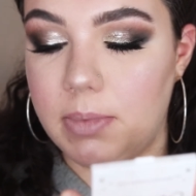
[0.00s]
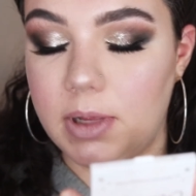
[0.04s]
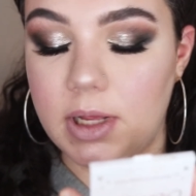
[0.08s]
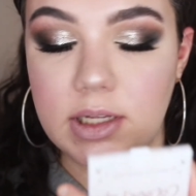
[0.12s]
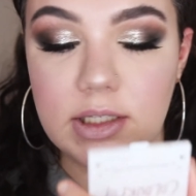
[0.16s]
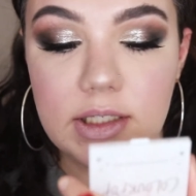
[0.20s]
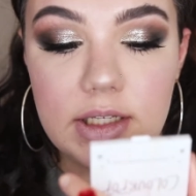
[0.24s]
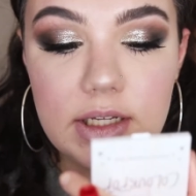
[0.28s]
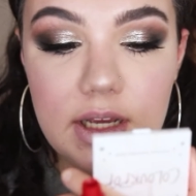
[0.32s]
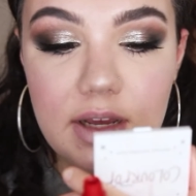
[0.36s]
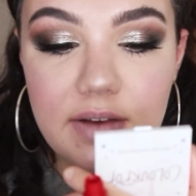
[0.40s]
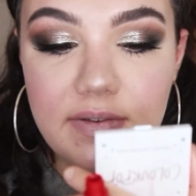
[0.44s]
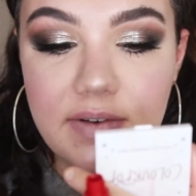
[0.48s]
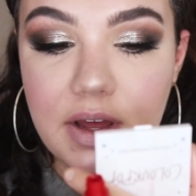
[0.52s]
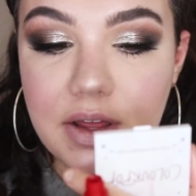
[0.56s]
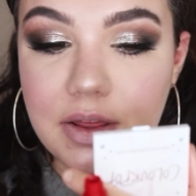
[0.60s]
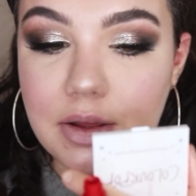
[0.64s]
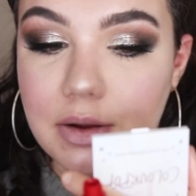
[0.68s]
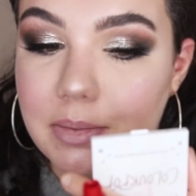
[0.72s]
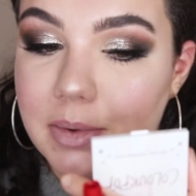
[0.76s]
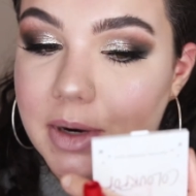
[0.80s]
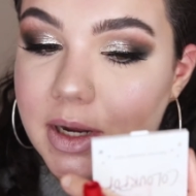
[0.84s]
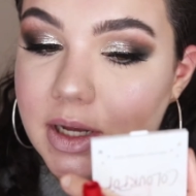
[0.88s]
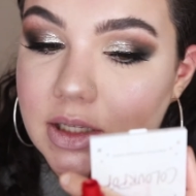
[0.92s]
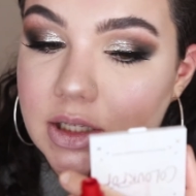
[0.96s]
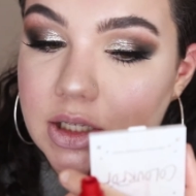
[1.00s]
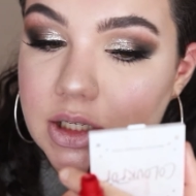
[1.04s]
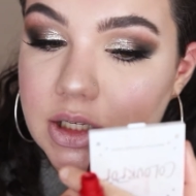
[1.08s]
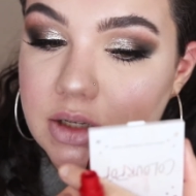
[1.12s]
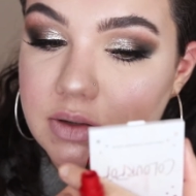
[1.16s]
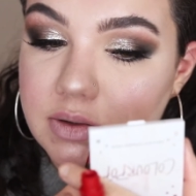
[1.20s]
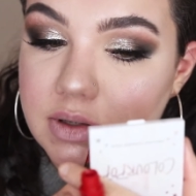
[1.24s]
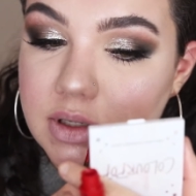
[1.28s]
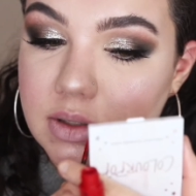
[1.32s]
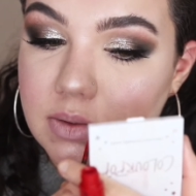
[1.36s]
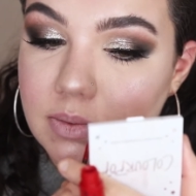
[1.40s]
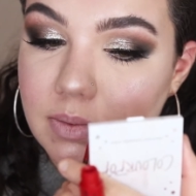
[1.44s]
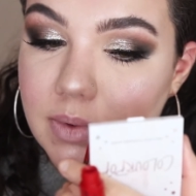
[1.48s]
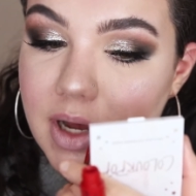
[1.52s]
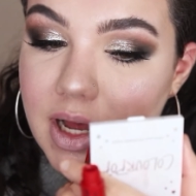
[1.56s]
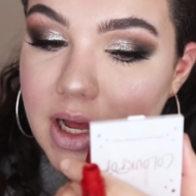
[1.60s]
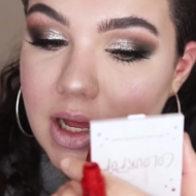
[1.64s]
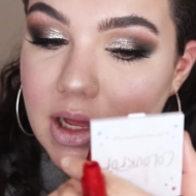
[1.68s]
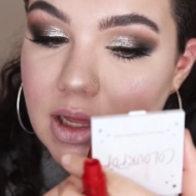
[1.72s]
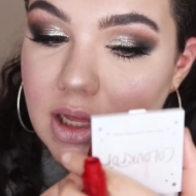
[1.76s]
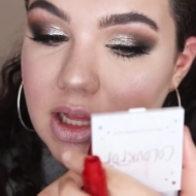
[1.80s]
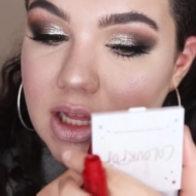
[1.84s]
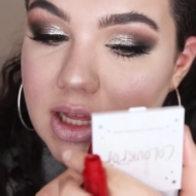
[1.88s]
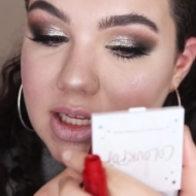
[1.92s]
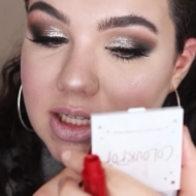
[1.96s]
plenty of other brands do as
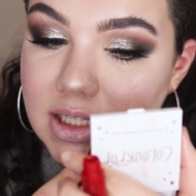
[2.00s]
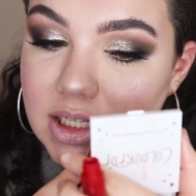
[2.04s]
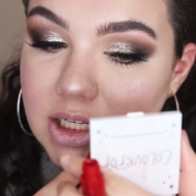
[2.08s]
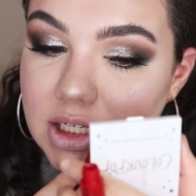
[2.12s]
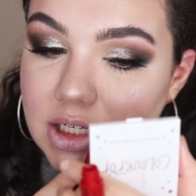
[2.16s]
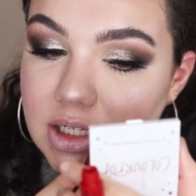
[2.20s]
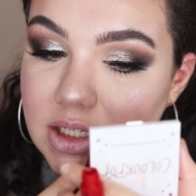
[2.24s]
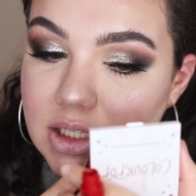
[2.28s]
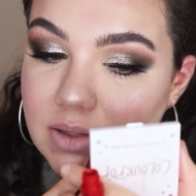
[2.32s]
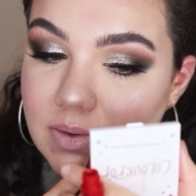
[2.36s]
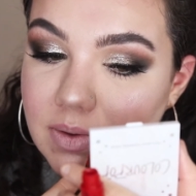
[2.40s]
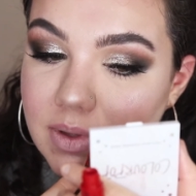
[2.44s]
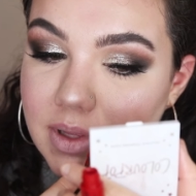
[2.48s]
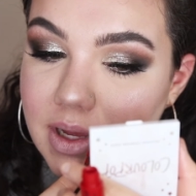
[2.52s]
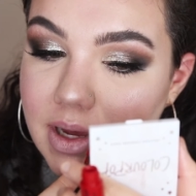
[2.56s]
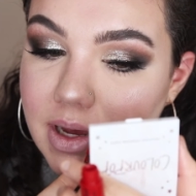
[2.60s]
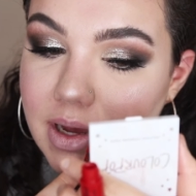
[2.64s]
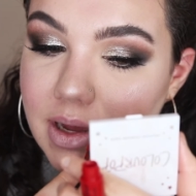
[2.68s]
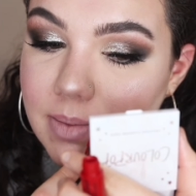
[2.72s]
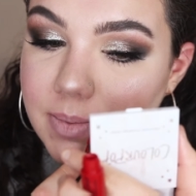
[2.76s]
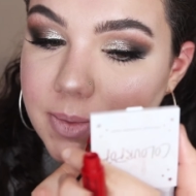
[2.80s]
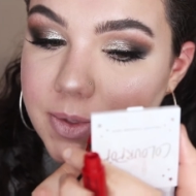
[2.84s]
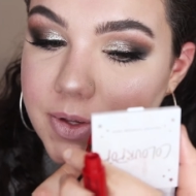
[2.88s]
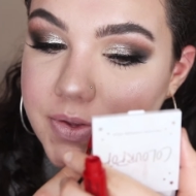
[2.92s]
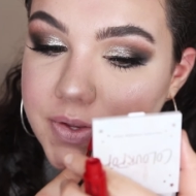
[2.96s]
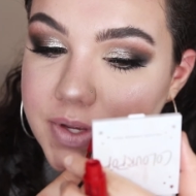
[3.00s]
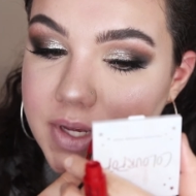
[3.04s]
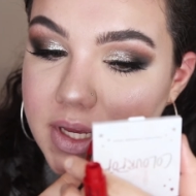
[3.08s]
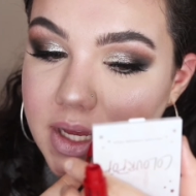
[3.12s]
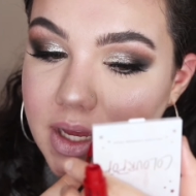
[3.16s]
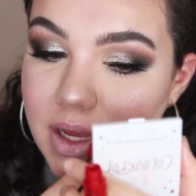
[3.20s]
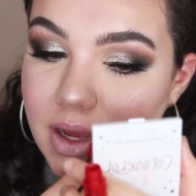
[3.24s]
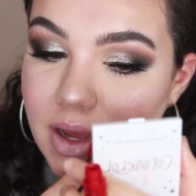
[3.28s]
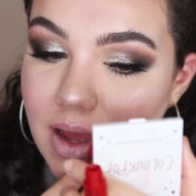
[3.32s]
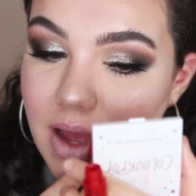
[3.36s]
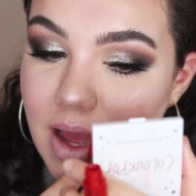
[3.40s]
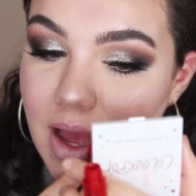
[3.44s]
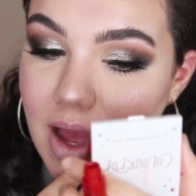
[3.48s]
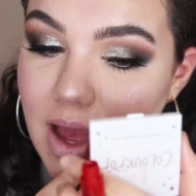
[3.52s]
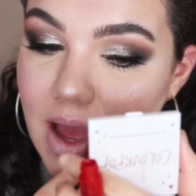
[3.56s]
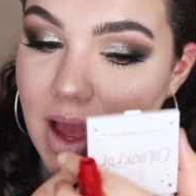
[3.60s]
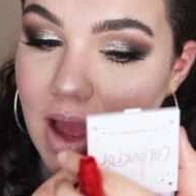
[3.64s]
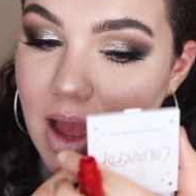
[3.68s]
well. This is just the one that I'm using.